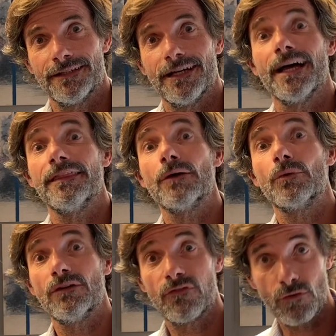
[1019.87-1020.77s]
and they
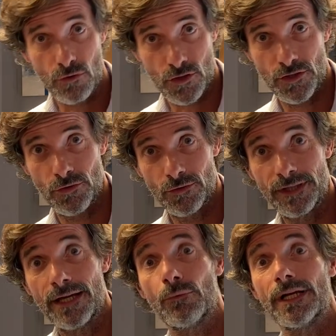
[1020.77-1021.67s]
will force you,
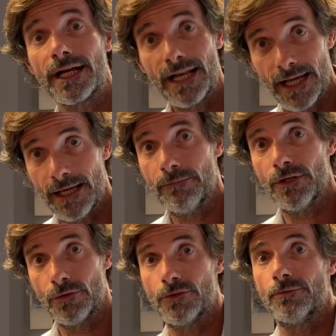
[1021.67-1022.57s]
they will claim you
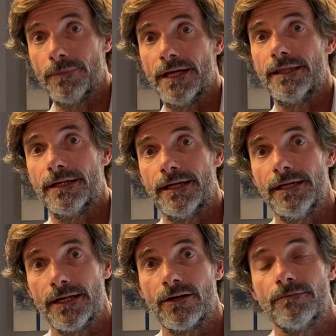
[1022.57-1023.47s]
to pay the
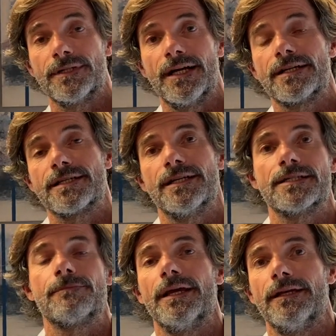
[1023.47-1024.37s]
income tax in
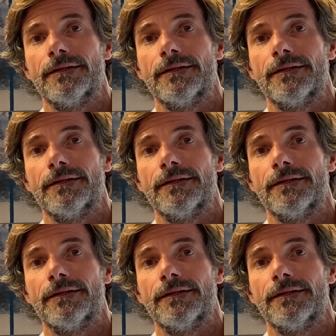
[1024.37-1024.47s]
Spain.